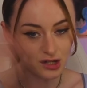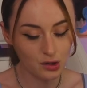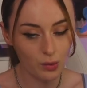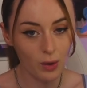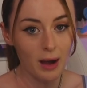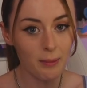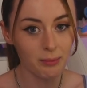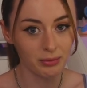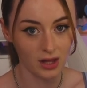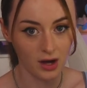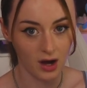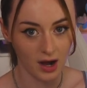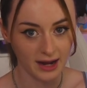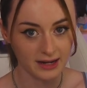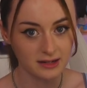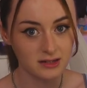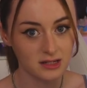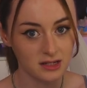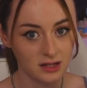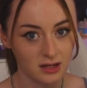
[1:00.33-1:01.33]
you are
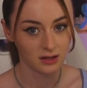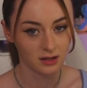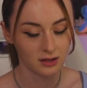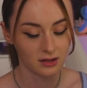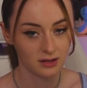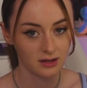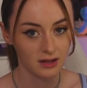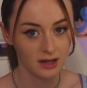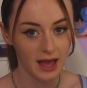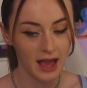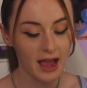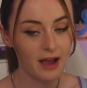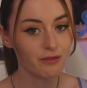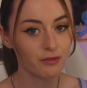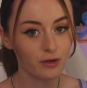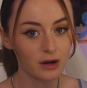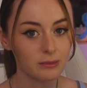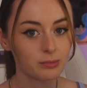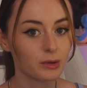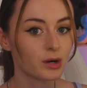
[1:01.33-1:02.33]
blind,
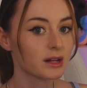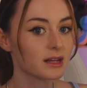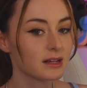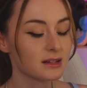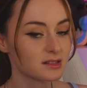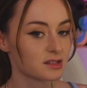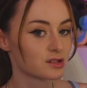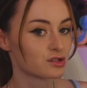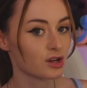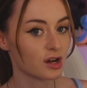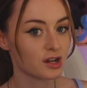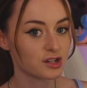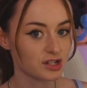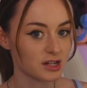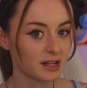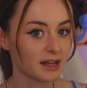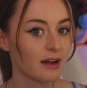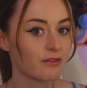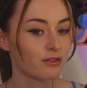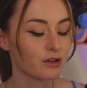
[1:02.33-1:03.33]
everybody is
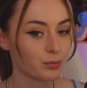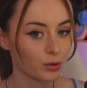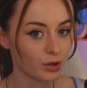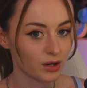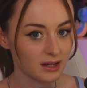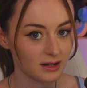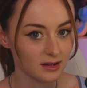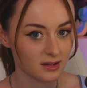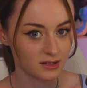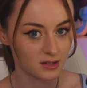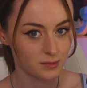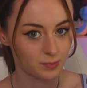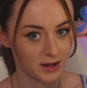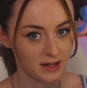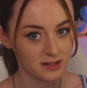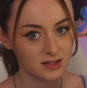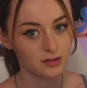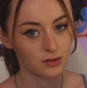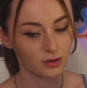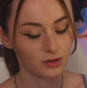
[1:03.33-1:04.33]
judging everybody else
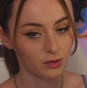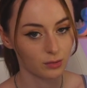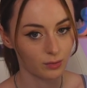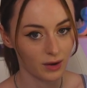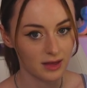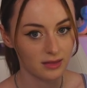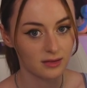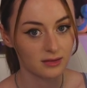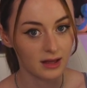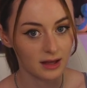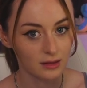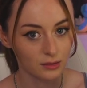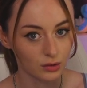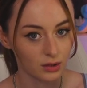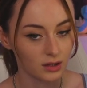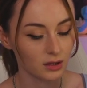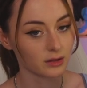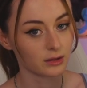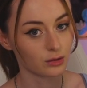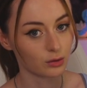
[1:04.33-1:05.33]
based on the way that they
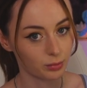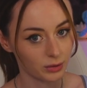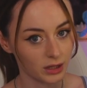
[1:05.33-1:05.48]
look a little